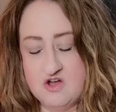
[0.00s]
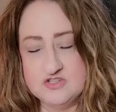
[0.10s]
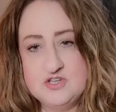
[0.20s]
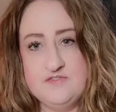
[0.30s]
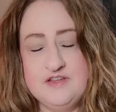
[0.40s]

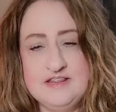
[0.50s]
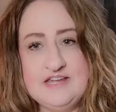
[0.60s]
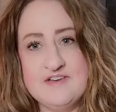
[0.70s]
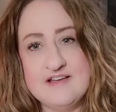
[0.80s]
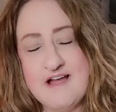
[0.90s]
Also, if you
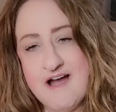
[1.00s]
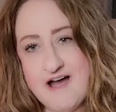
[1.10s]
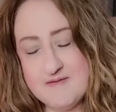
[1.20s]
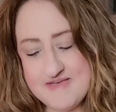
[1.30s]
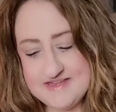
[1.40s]
leave a
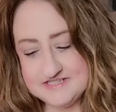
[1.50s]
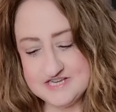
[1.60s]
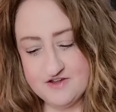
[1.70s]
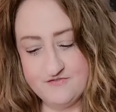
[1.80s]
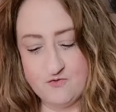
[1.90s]
comment
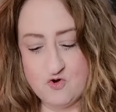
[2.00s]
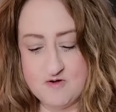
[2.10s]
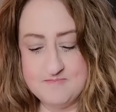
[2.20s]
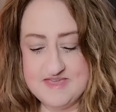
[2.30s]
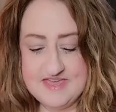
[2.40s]

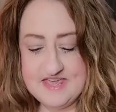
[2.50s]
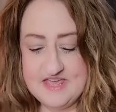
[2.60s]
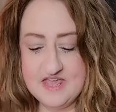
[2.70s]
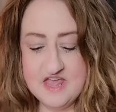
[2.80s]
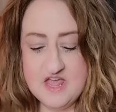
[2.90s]
for
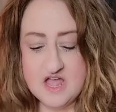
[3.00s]
me,